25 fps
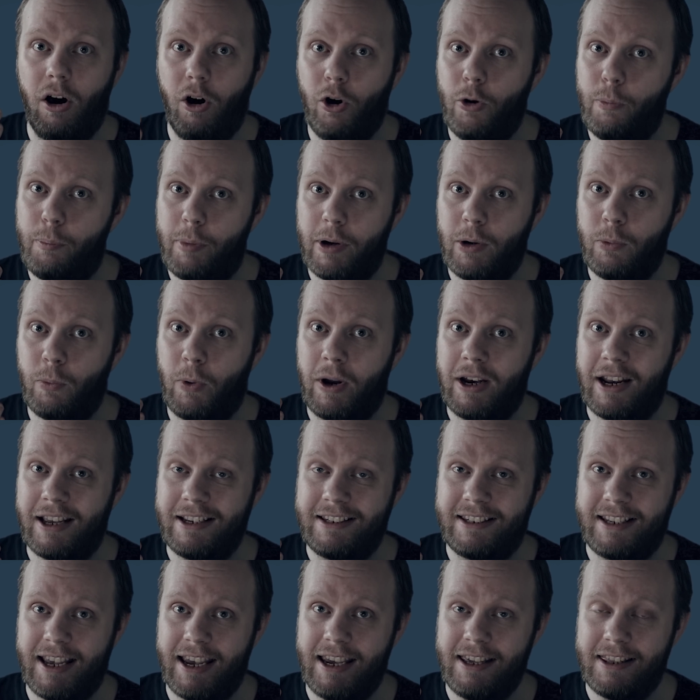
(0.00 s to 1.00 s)
open when I
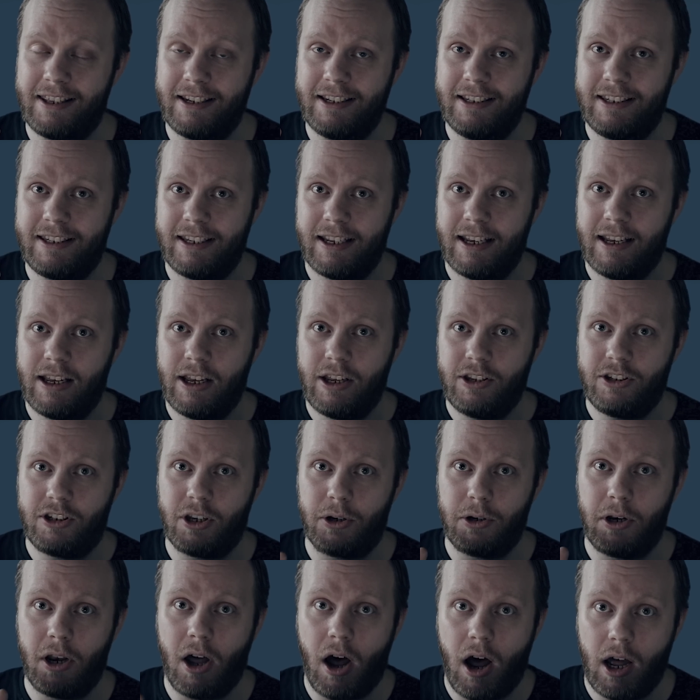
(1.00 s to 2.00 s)
say this.
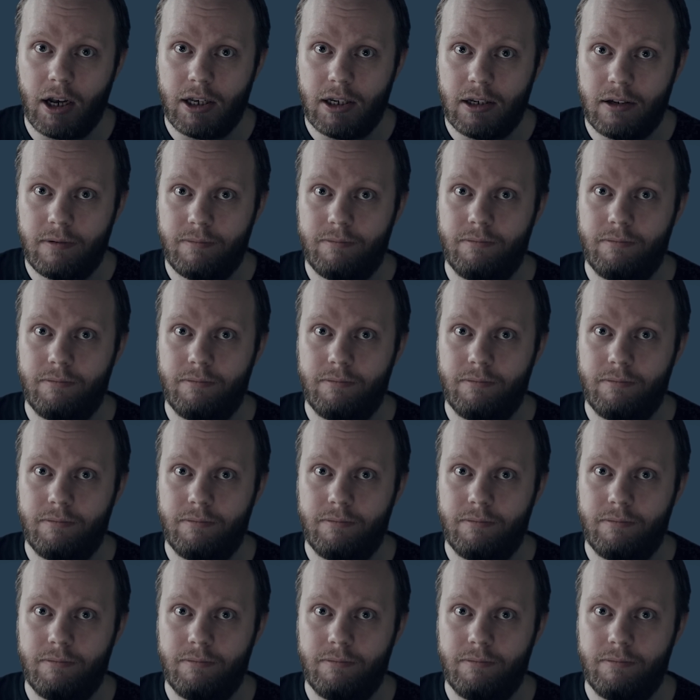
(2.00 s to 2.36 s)
So not